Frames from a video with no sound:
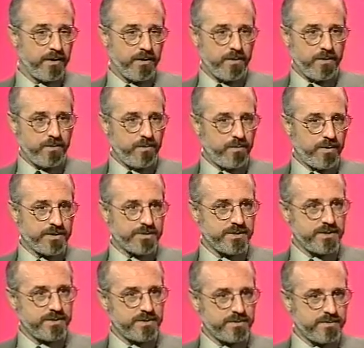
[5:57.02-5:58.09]
What's
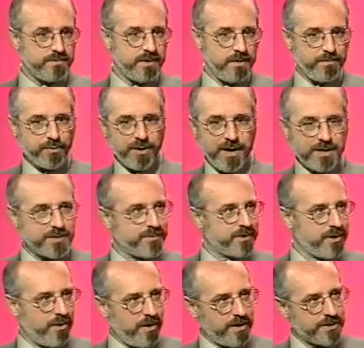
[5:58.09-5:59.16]
the
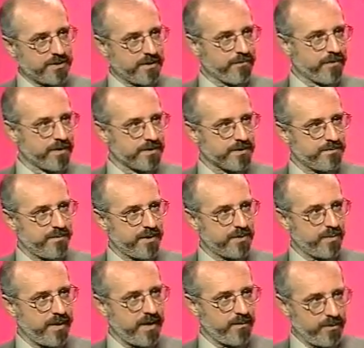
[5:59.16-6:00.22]
approximate cost difference
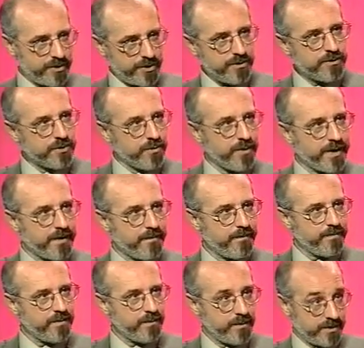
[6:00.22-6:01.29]
between what you're doing
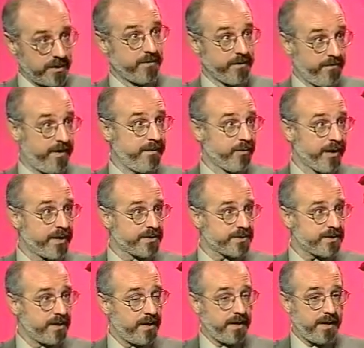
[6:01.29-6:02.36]
with some of the
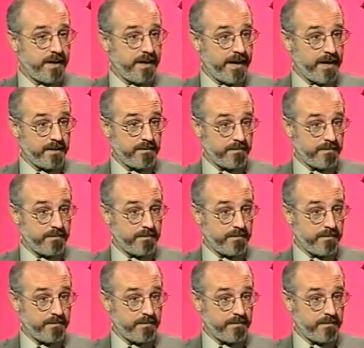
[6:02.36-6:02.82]
VBricks, and